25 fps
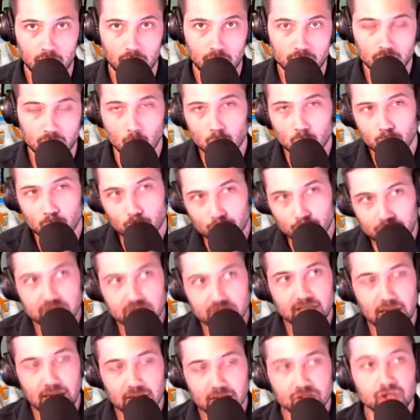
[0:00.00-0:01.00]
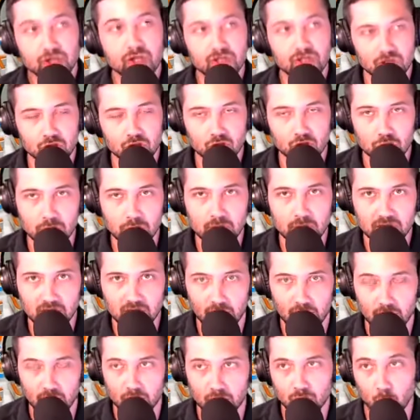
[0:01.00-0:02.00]
So Brees enters the streaming
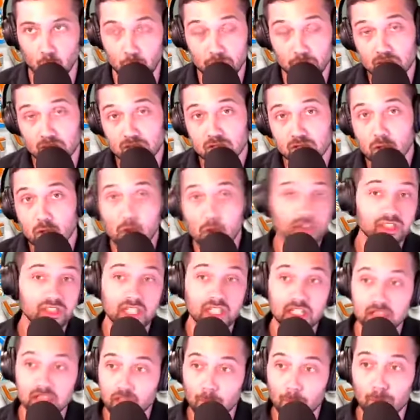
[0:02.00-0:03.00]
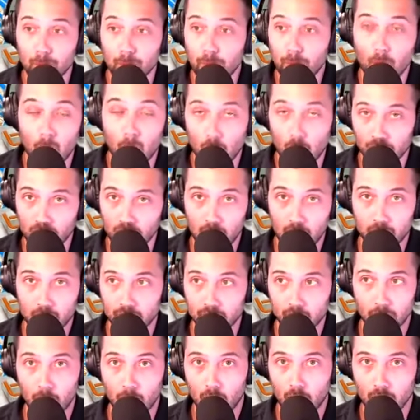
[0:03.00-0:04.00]
territory because as long as he can dump the ball off the
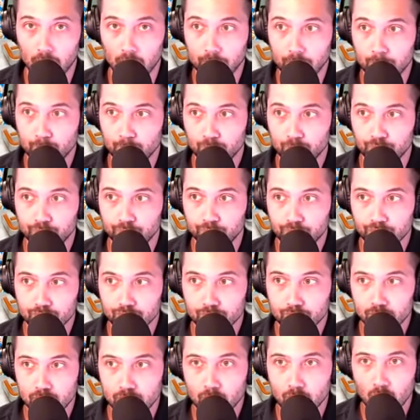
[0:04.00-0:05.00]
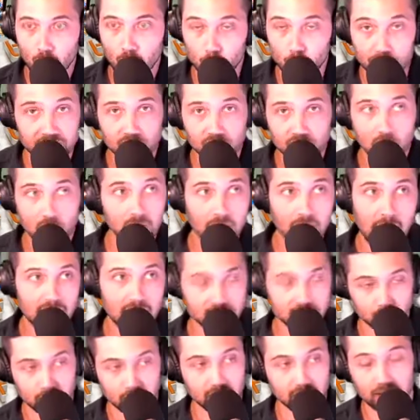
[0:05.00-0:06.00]
Alvin Kamara, we saw
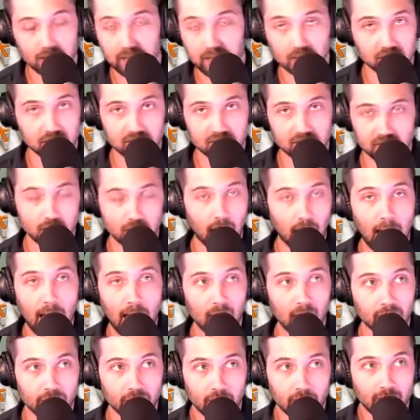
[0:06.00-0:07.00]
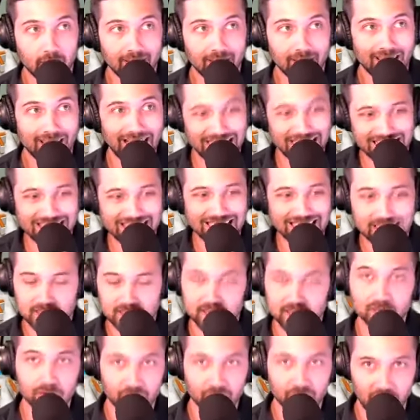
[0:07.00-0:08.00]
last week that he can still have a
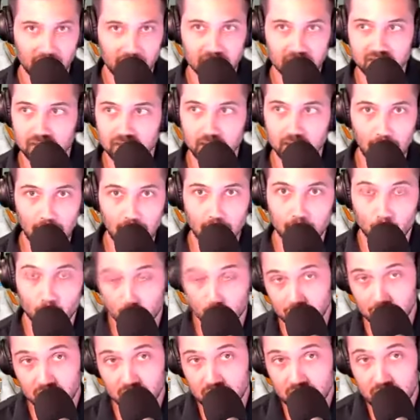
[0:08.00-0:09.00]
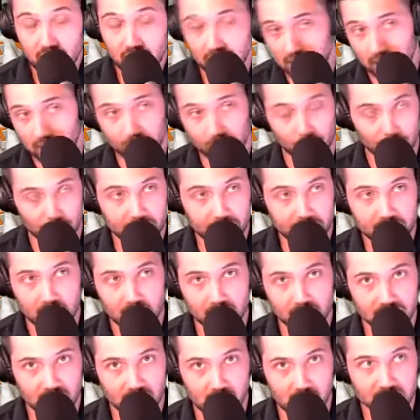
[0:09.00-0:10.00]
decent fantasy game, which is he did. He had three
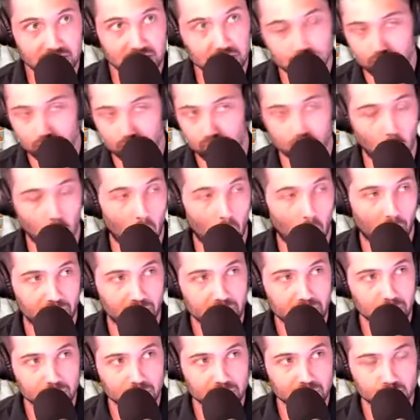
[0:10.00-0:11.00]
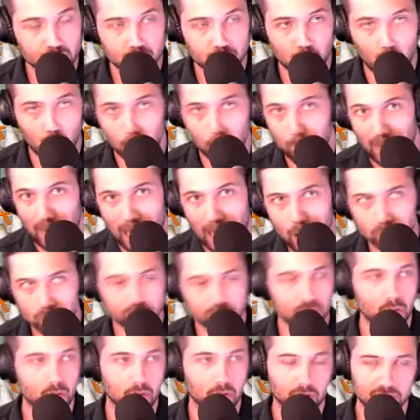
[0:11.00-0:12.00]
touchdowns. He had, I think, was
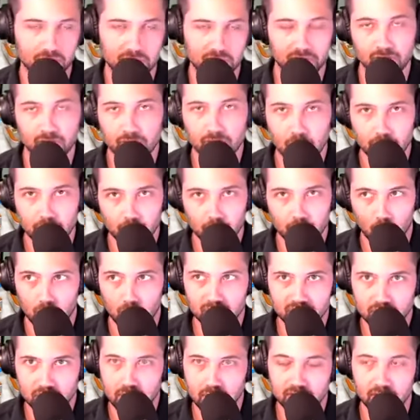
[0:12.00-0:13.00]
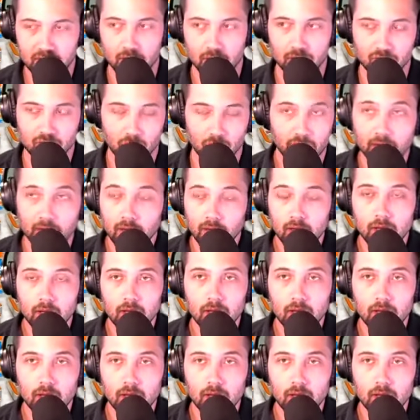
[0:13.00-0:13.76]
about 275 yards in that territory.